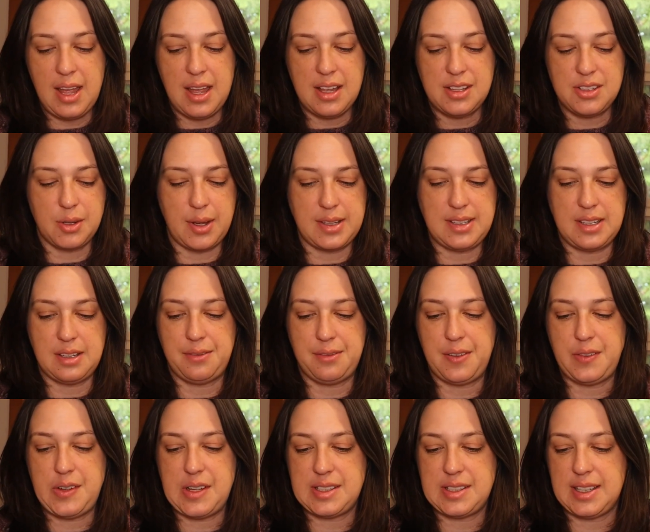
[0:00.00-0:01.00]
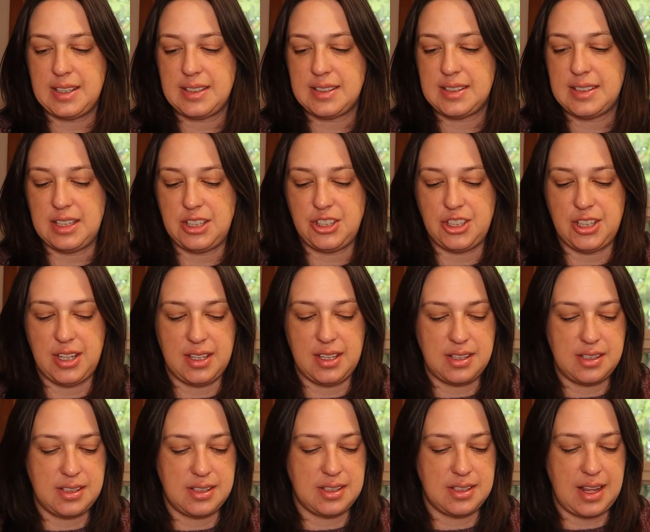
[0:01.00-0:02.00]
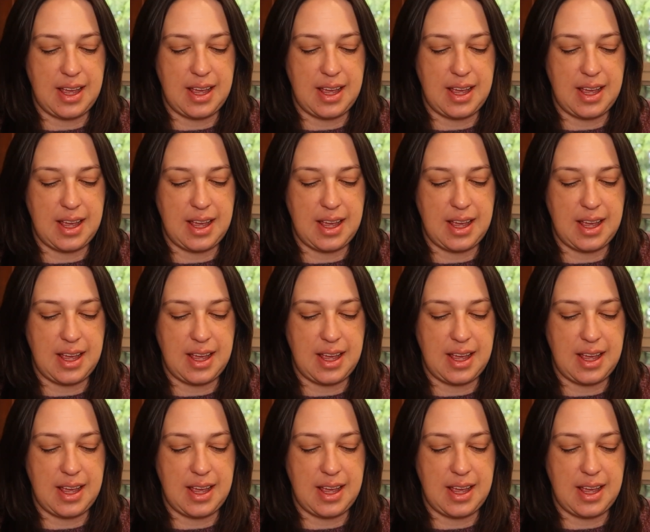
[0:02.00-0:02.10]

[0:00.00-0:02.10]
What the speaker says: So I did 56 stitches,